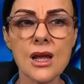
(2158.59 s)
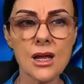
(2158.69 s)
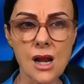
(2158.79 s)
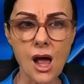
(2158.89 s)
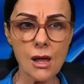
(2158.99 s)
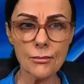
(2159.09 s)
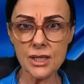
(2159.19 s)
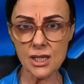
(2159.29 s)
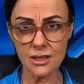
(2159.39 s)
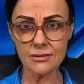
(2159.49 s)
and
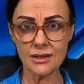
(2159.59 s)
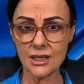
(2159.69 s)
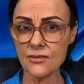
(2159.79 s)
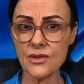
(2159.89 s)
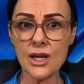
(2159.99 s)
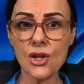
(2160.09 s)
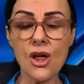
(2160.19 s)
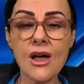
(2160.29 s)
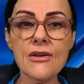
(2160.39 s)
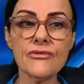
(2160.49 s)
harmony in their
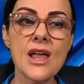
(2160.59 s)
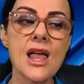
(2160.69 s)
life,